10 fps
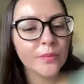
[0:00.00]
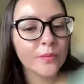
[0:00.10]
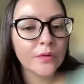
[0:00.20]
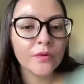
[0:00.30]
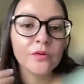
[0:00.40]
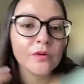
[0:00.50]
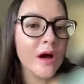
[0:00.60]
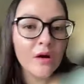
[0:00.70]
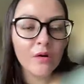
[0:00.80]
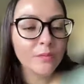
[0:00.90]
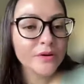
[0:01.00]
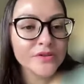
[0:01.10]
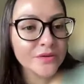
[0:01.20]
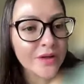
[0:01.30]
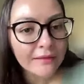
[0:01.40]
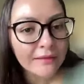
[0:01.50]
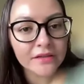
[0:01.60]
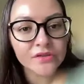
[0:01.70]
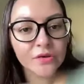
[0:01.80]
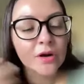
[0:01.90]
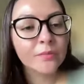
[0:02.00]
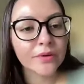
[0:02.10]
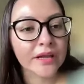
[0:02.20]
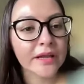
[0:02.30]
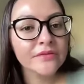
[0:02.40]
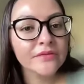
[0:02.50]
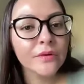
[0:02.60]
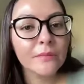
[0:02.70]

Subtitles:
or our personalities or upbringings,